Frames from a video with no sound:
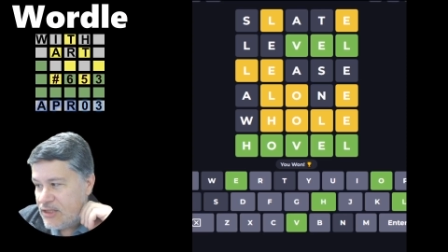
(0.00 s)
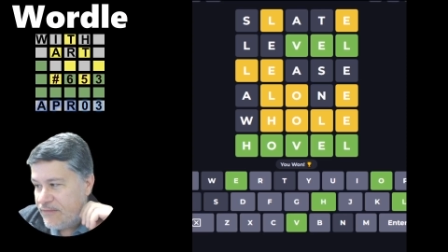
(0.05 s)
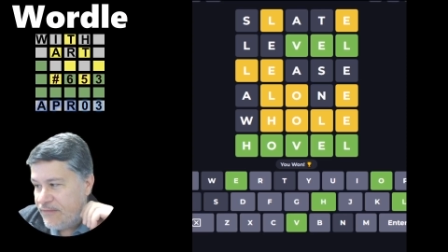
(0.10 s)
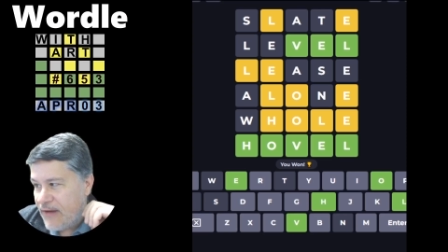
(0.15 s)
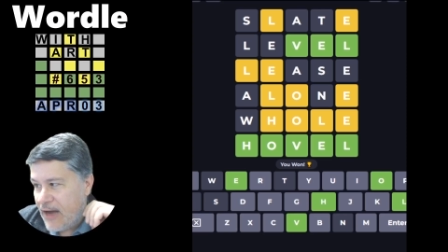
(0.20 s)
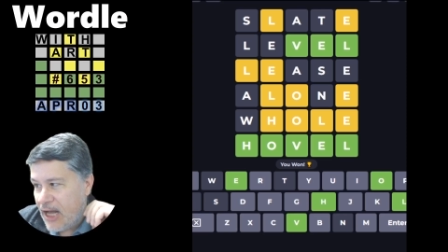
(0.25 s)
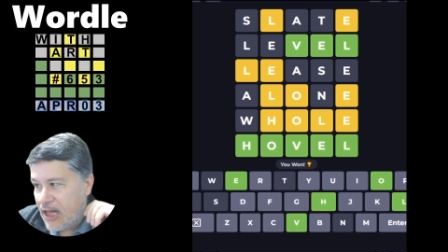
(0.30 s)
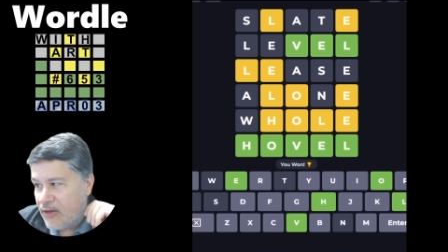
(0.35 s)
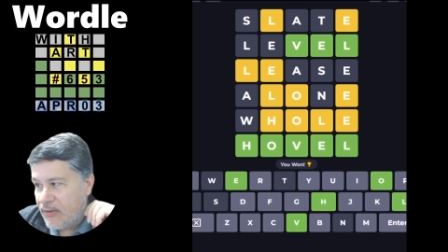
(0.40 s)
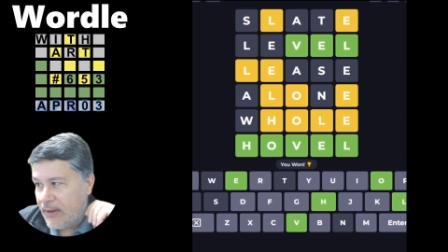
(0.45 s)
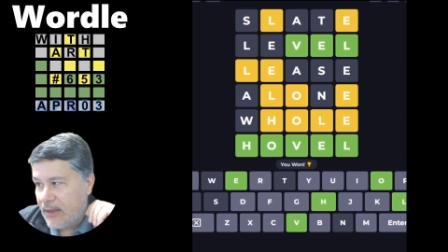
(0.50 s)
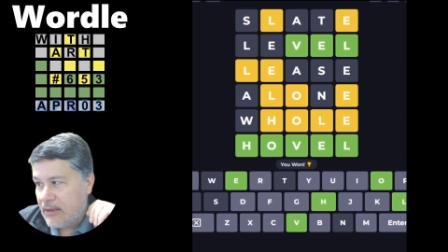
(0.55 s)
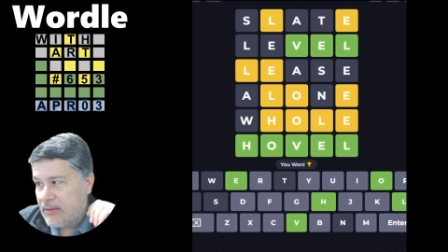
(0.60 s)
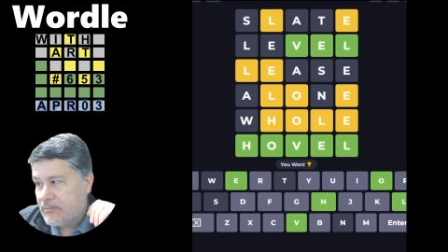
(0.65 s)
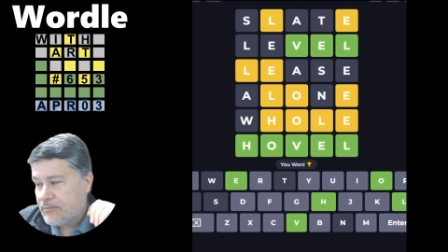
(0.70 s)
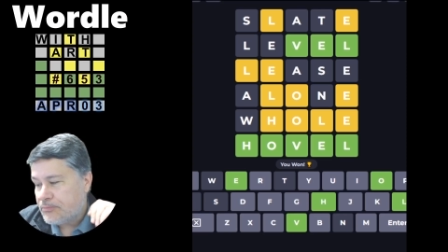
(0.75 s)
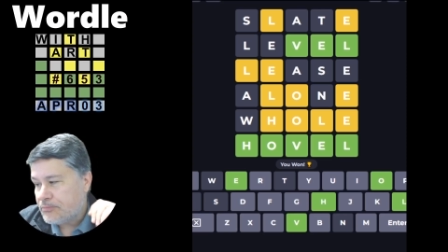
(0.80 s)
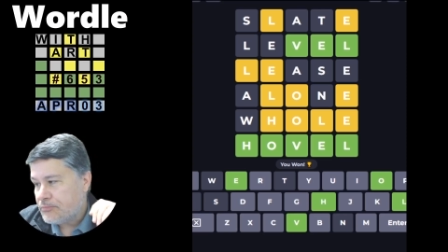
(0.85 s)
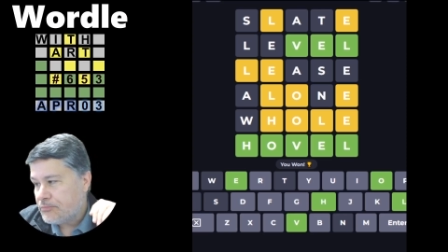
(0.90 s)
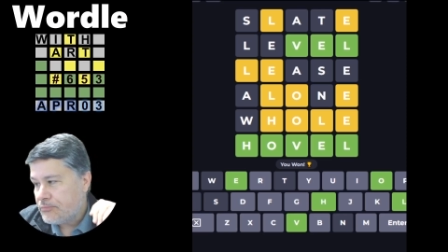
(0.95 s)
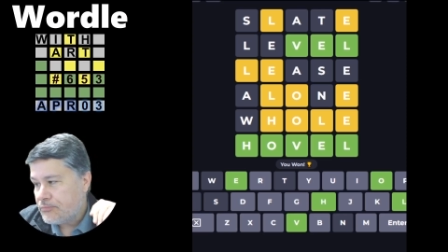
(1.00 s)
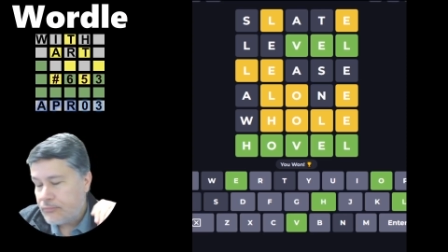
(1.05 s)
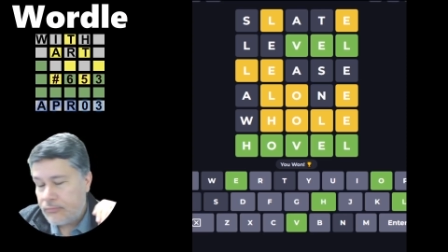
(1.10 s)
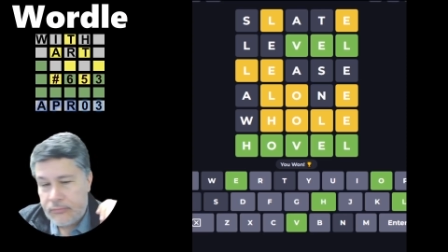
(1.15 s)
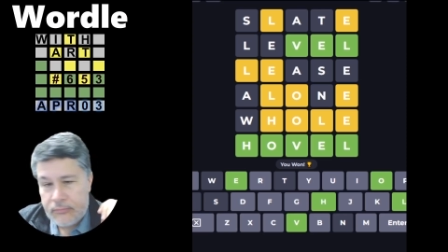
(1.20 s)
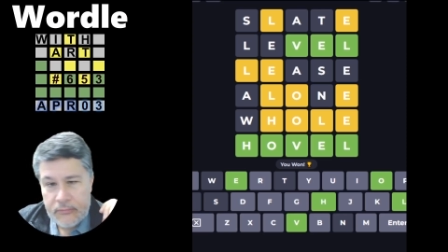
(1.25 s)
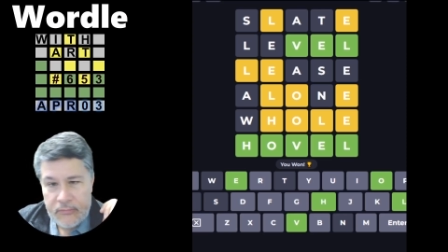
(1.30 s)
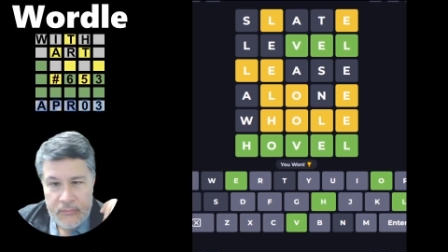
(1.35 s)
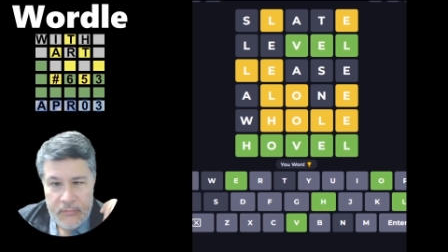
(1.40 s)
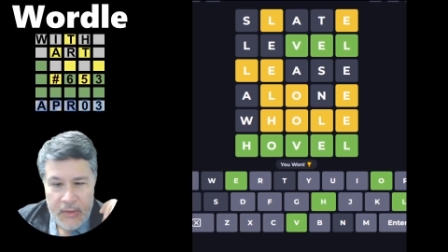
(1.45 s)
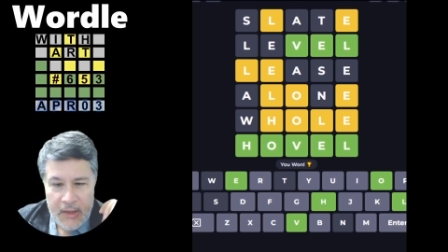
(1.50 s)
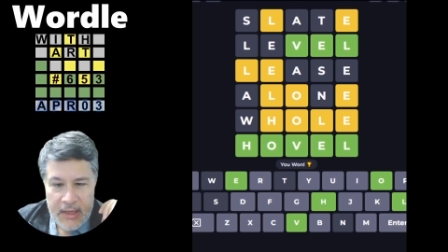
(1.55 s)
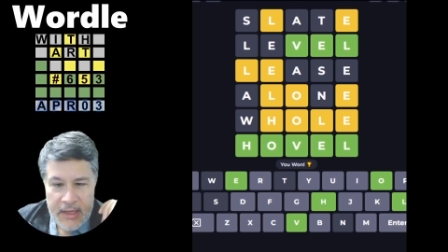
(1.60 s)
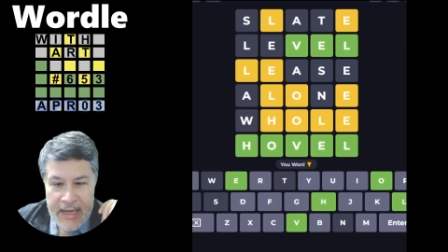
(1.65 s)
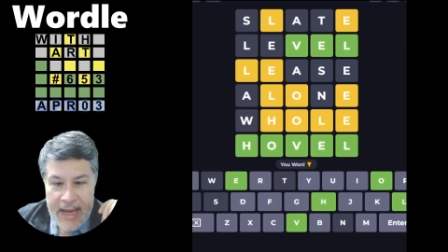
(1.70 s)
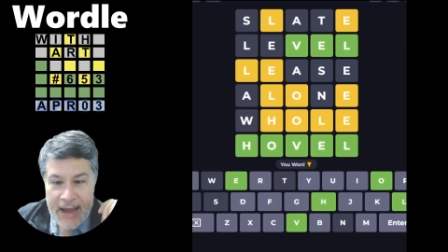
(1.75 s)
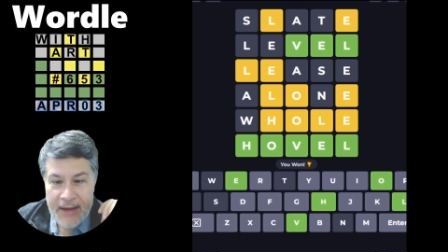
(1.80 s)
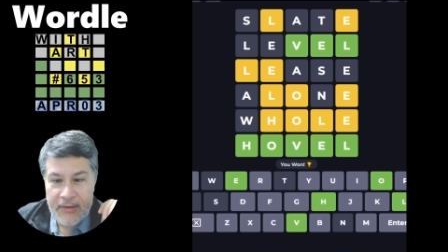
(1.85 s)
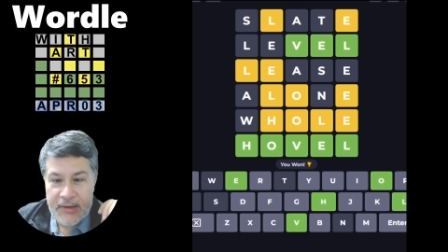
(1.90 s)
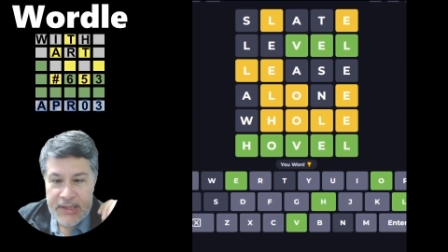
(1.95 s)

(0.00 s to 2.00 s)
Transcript: following. Now,